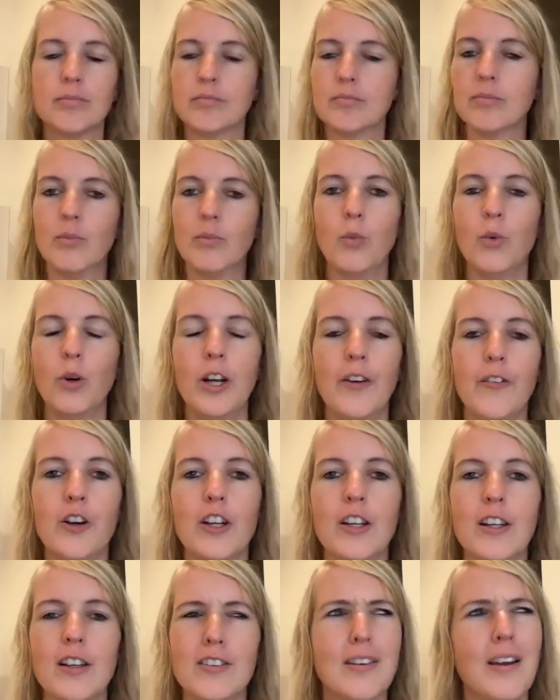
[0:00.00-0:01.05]
whatever
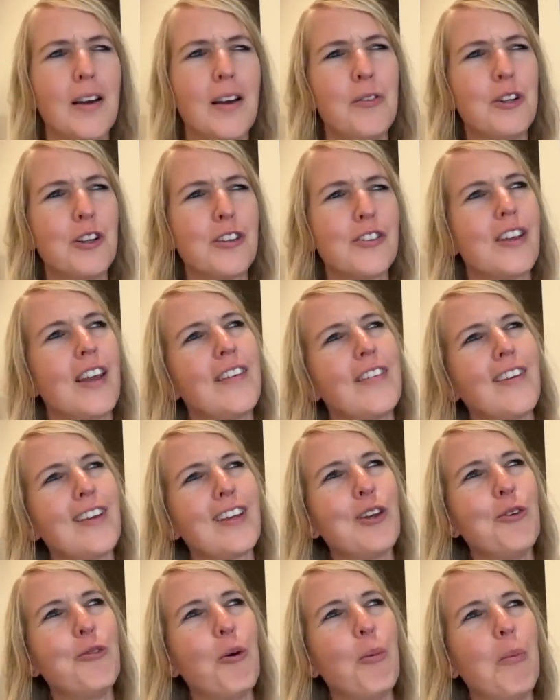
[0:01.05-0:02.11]
it is. I would not say thank
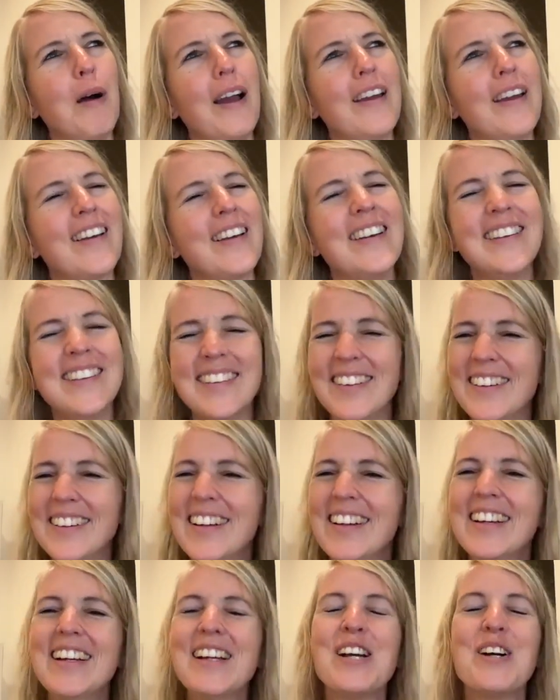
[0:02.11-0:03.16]
you for buying,
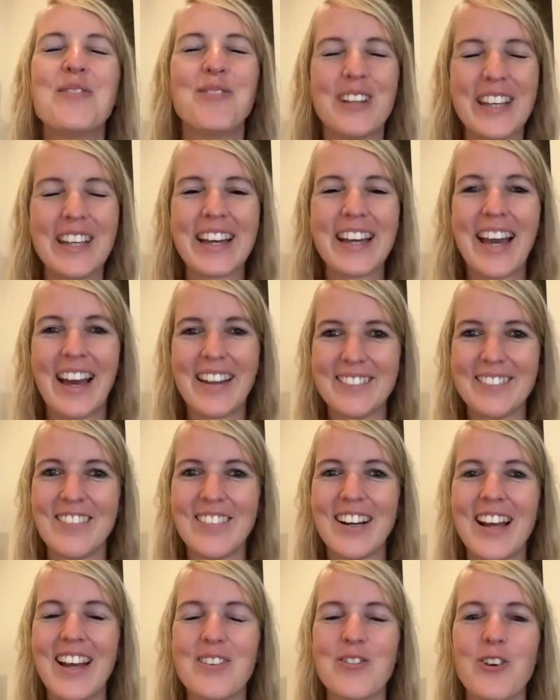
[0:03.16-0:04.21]
but you get what
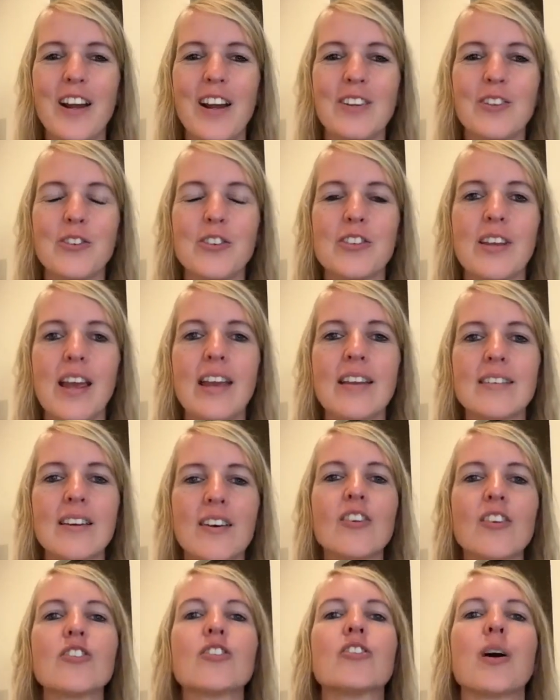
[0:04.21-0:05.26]
I'm trying to say. So
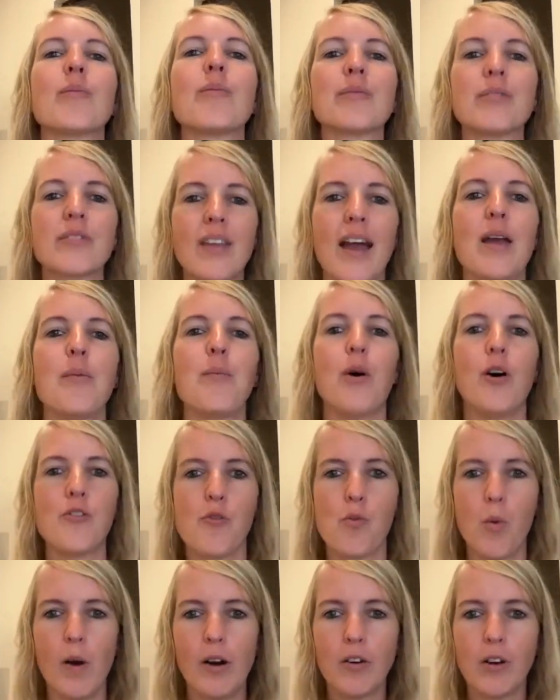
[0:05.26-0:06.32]
some type of
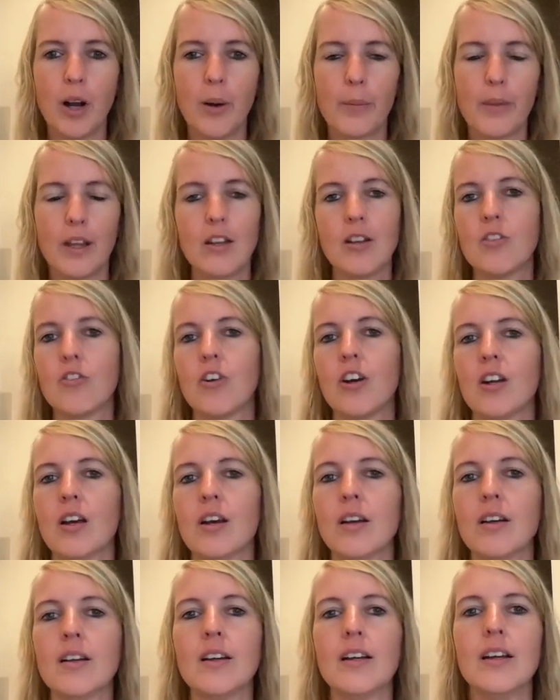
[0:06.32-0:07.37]
welcome that is gonna
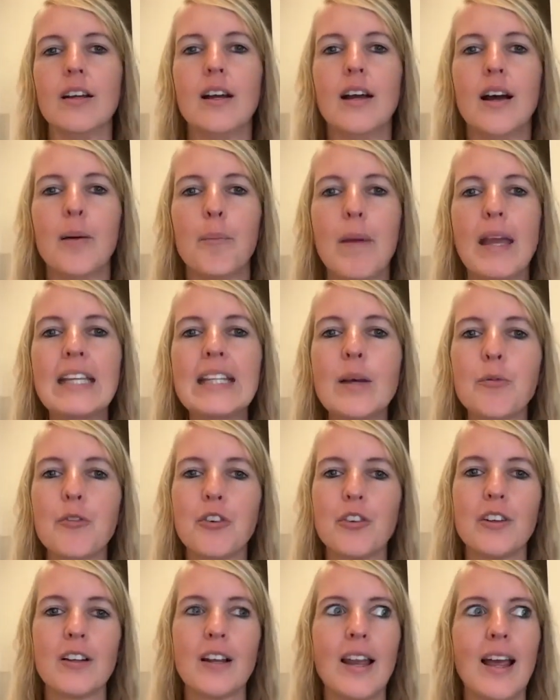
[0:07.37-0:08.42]
make them
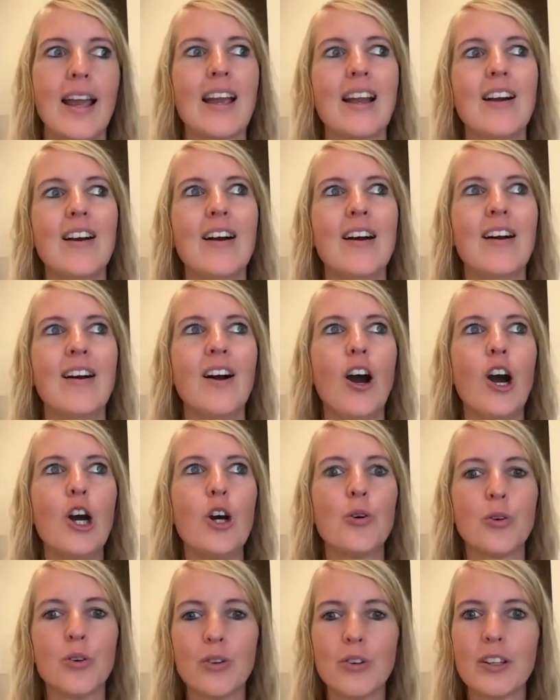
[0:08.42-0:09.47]
feel like,
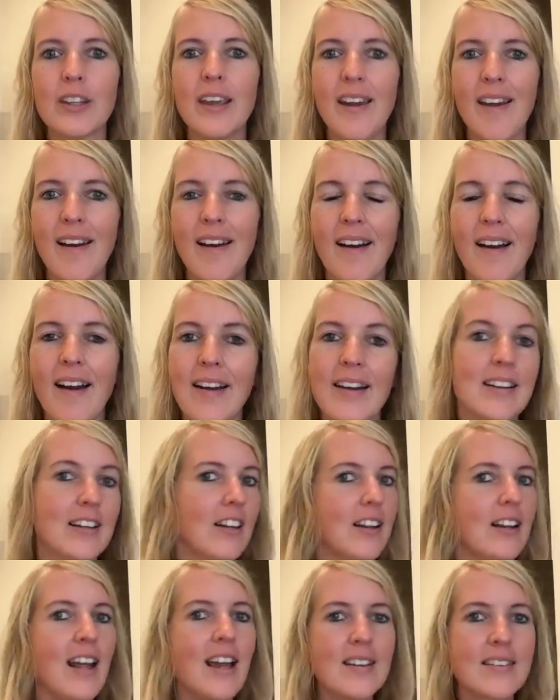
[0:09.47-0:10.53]
oh yeah, the
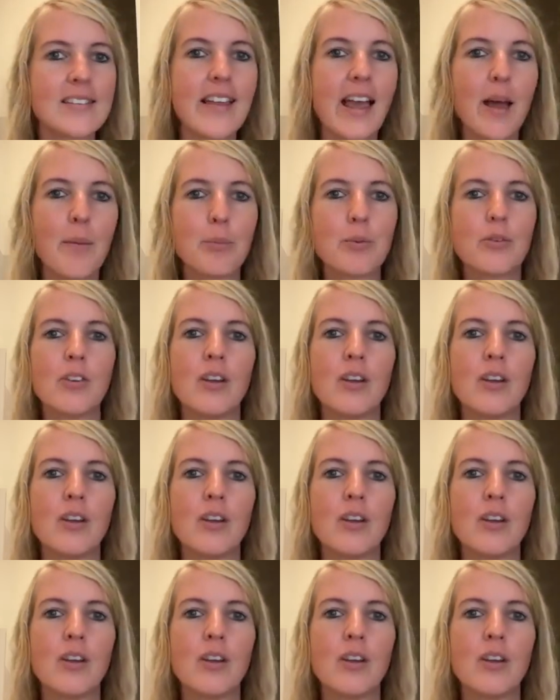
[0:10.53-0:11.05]
next steps,